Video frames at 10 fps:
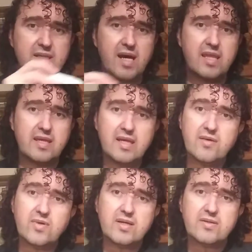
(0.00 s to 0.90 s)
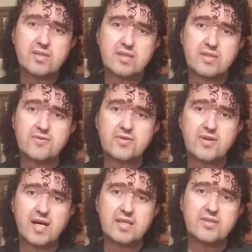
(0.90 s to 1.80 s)
And here we're going to
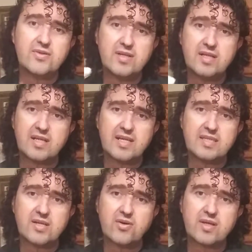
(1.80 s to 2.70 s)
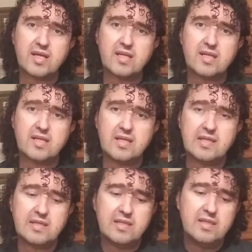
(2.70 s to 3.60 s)
try to learn it
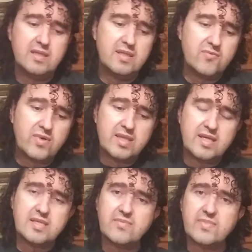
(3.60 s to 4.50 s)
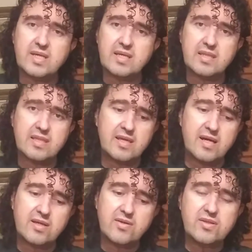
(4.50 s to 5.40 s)
organically. What does it mean? Now
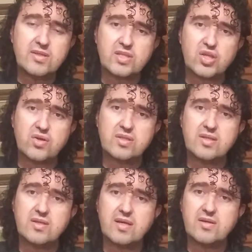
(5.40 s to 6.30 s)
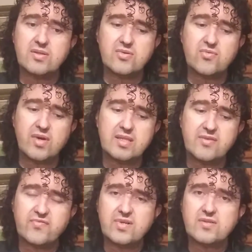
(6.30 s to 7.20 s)
I'm going to show to you. I'm going to write the
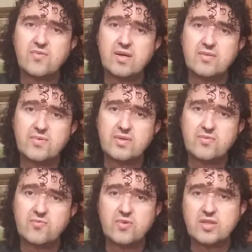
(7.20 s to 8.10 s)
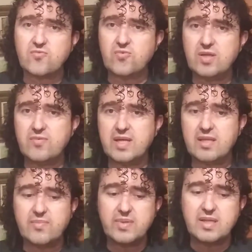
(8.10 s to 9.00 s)
first one, which will be
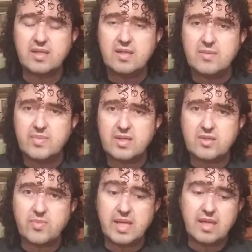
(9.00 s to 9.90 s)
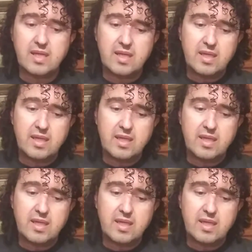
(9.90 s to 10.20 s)
the verb to be.